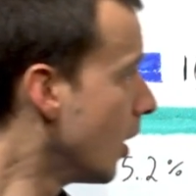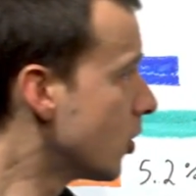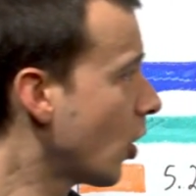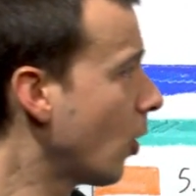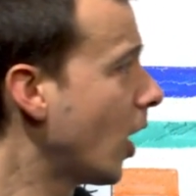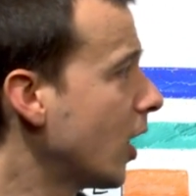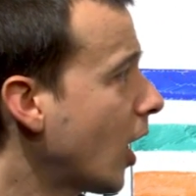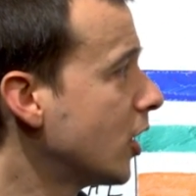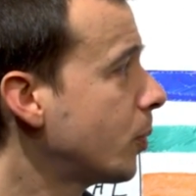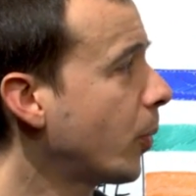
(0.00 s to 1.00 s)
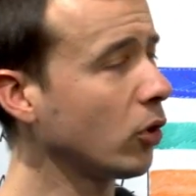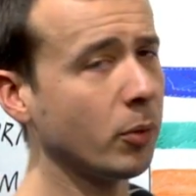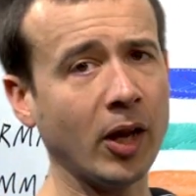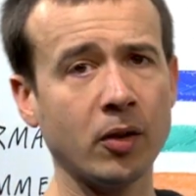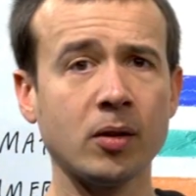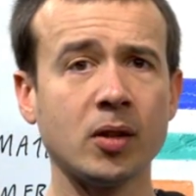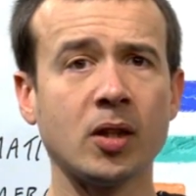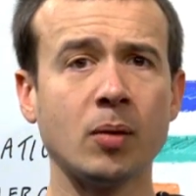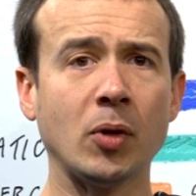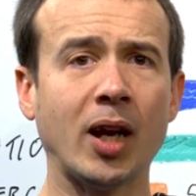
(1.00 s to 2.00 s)
So I, I spoke about
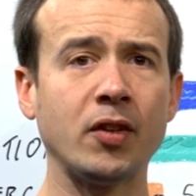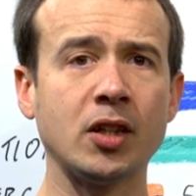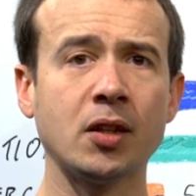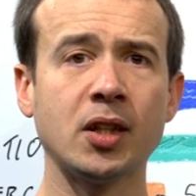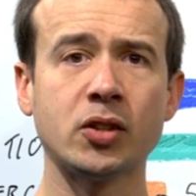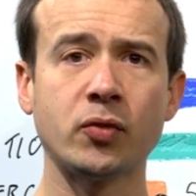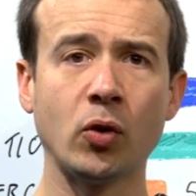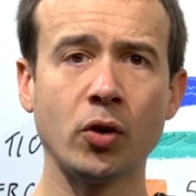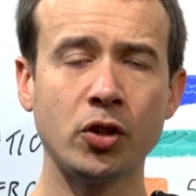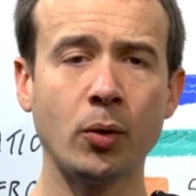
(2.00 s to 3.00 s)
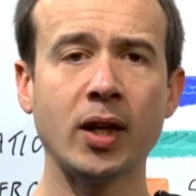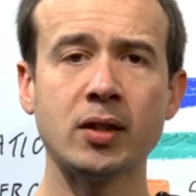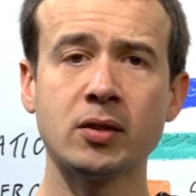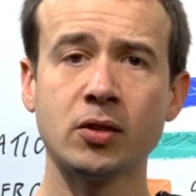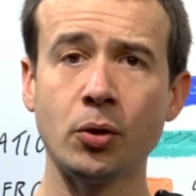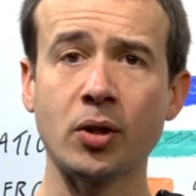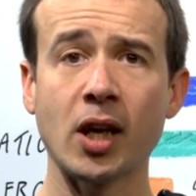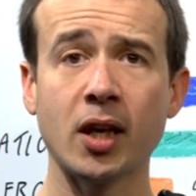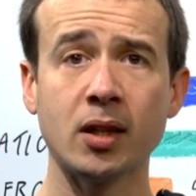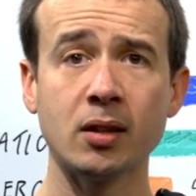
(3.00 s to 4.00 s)
having done this for US,
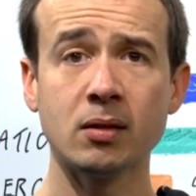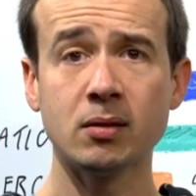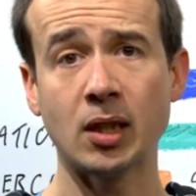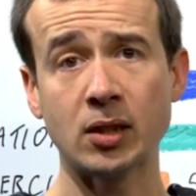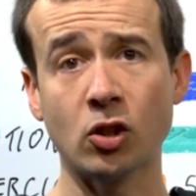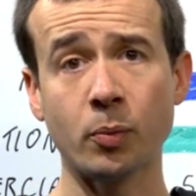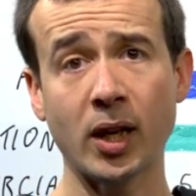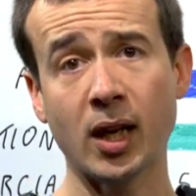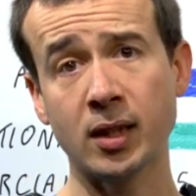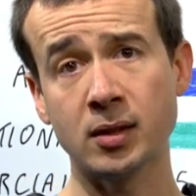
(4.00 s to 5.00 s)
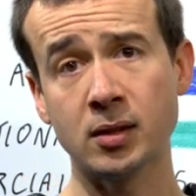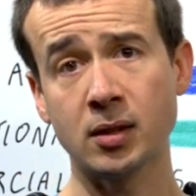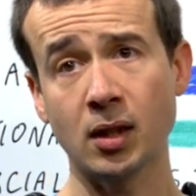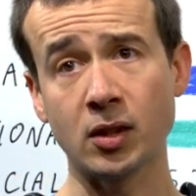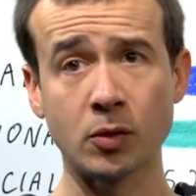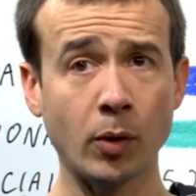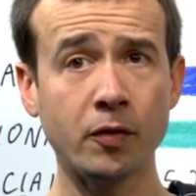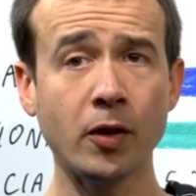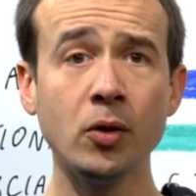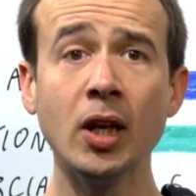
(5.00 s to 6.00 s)
UK, desktop, and, and
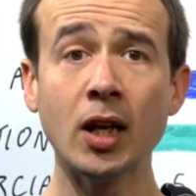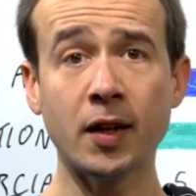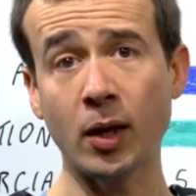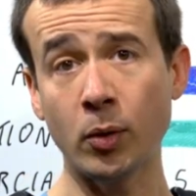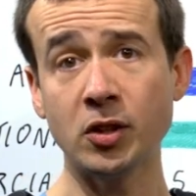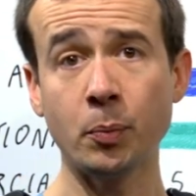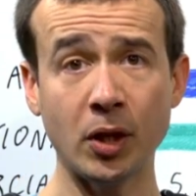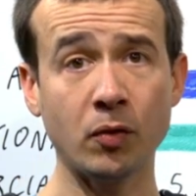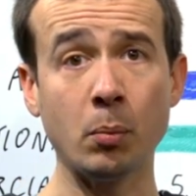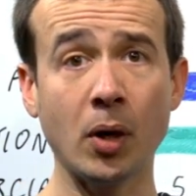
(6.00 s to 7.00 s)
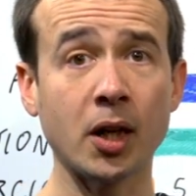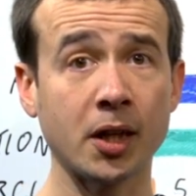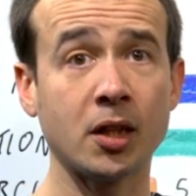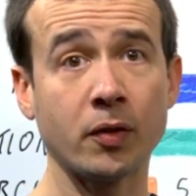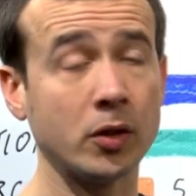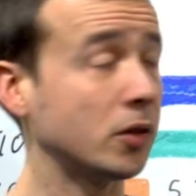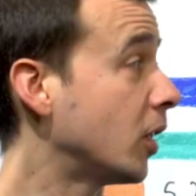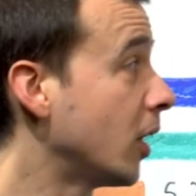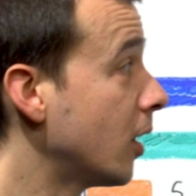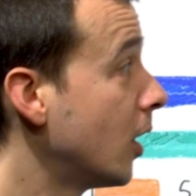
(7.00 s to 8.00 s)
smartphone, and there is a bit of a market difference
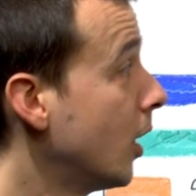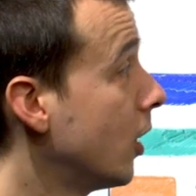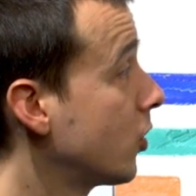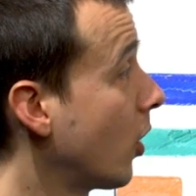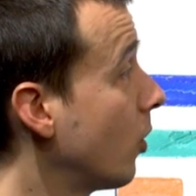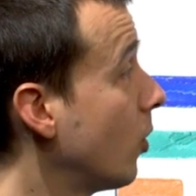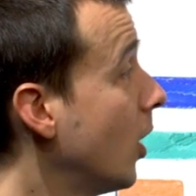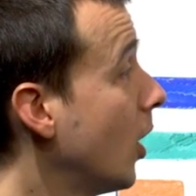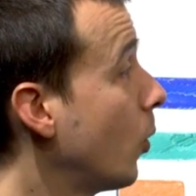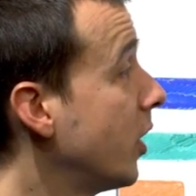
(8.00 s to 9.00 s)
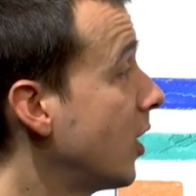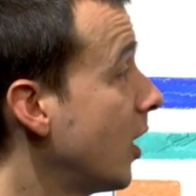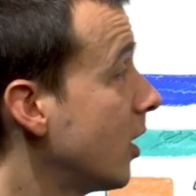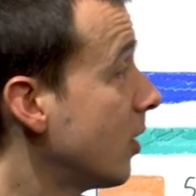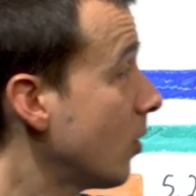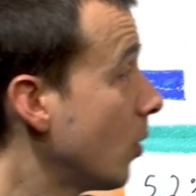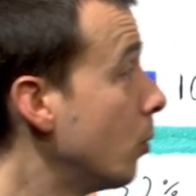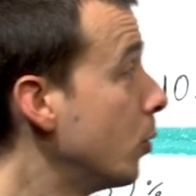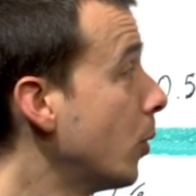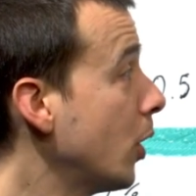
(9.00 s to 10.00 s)
here. So we see,
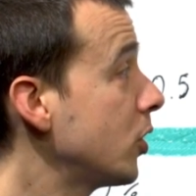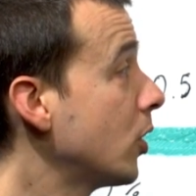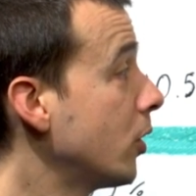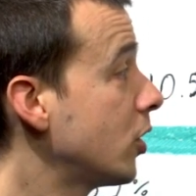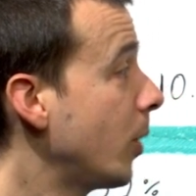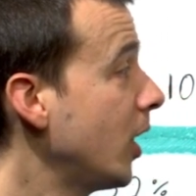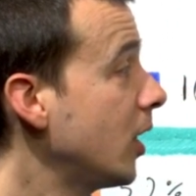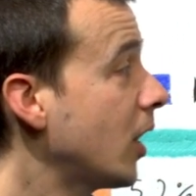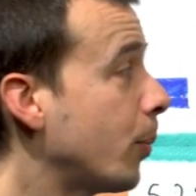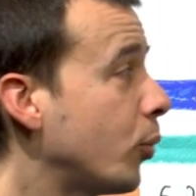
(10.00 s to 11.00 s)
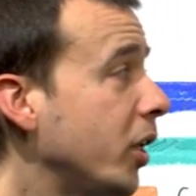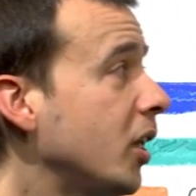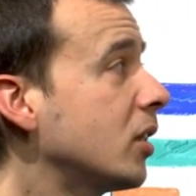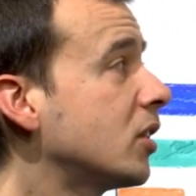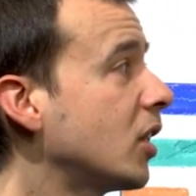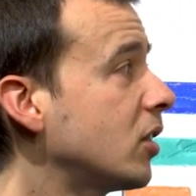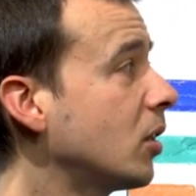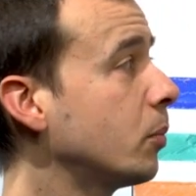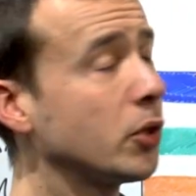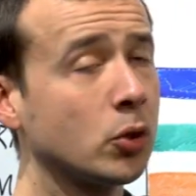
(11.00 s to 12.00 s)
most notably, they're pretty
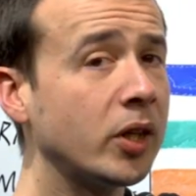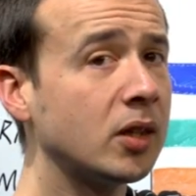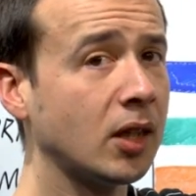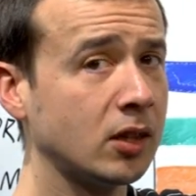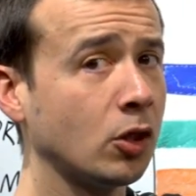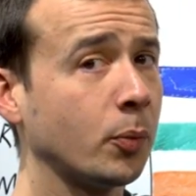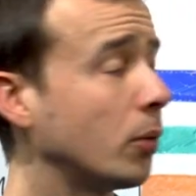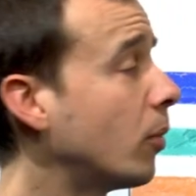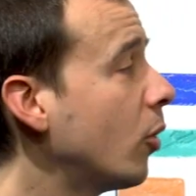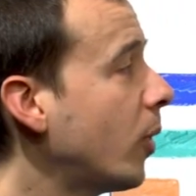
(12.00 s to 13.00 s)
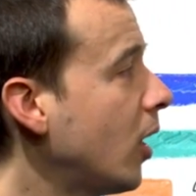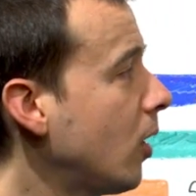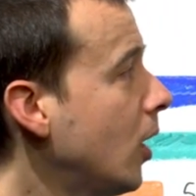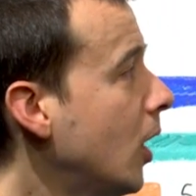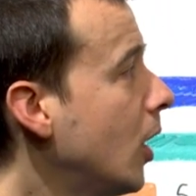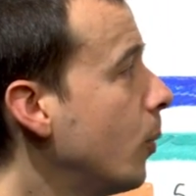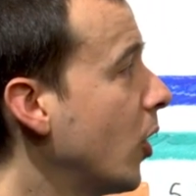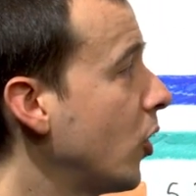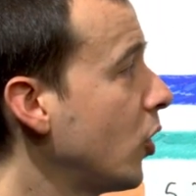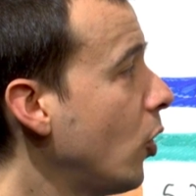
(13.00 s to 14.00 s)
consistent between desktop and mobile,
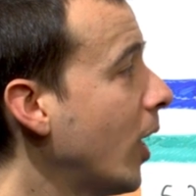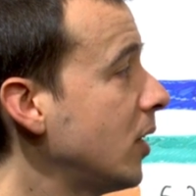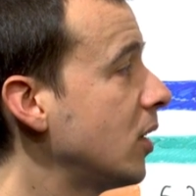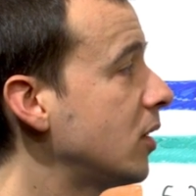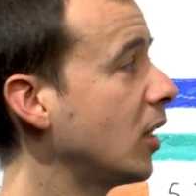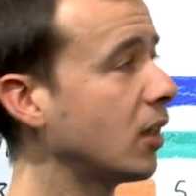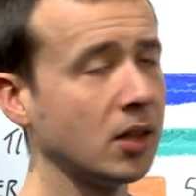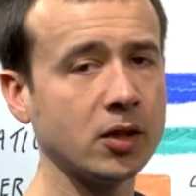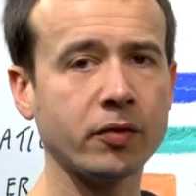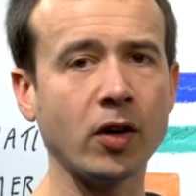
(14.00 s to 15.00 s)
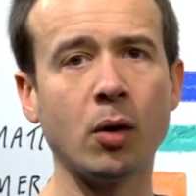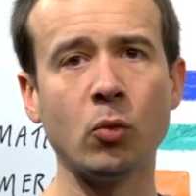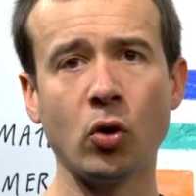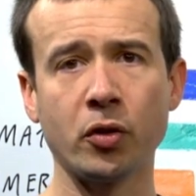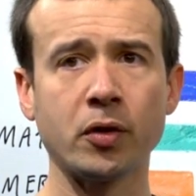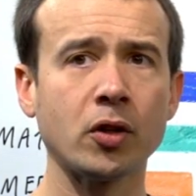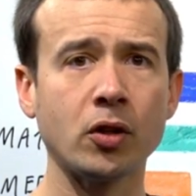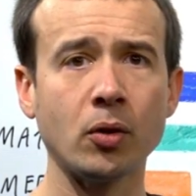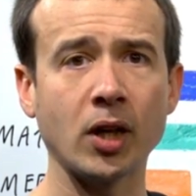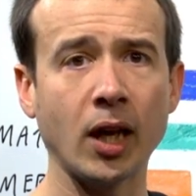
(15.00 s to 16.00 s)
but US is seeing these far more than
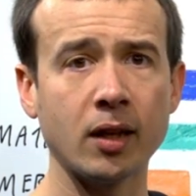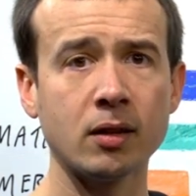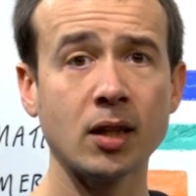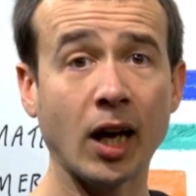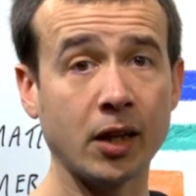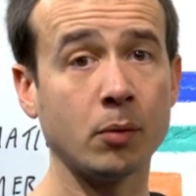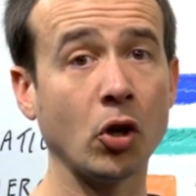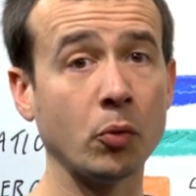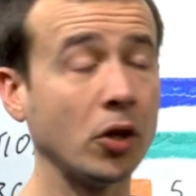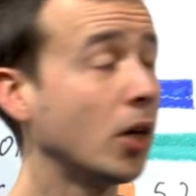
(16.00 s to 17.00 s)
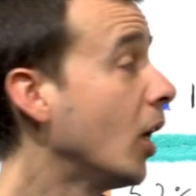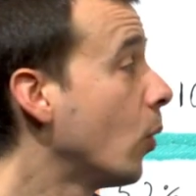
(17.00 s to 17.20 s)
the UK at the moment.